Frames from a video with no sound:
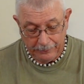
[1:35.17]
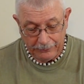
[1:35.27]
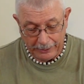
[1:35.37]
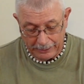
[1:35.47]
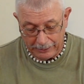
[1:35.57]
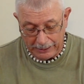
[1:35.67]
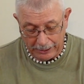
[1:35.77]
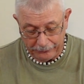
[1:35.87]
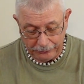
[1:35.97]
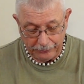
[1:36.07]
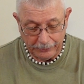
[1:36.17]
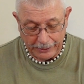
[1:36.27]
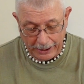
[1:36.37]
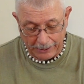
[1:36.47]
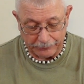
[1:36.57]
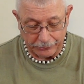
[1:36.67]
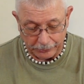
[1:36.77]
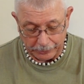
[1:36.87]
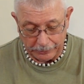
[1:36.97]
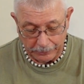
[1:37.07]
that allows you to
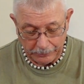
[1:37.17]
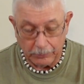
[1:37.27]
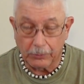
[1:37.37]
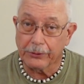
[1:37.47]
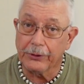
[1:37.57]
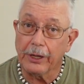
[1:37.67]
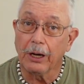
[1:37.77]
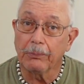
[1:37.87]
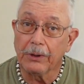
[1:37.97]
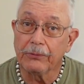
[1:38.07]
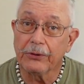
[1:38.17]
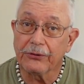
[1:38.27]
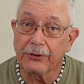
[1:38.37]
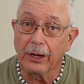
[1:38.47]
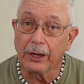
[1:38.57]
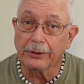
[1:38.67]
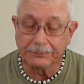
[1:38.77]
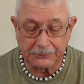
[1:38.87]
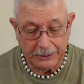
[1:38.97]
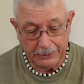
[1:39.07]
capture, with the help of the sun,